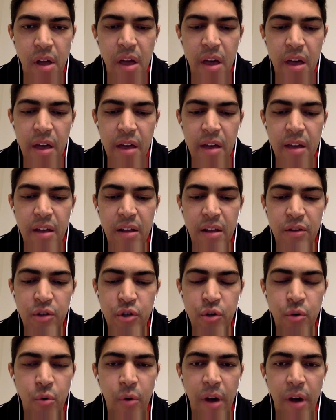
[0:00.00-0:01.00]
uh,
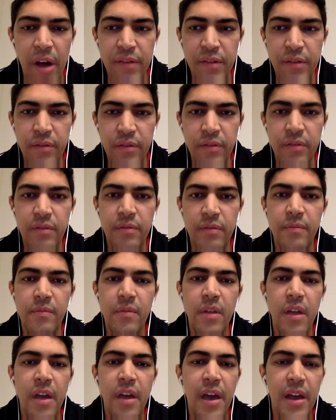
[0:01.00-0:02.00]
two questions,
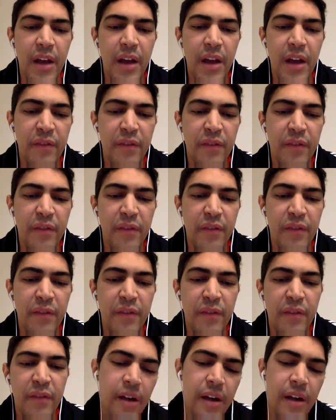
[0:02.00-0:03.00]
and after
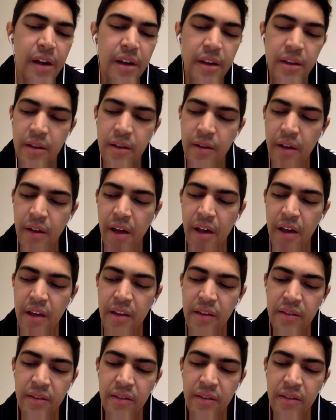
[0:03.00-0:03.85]
that I I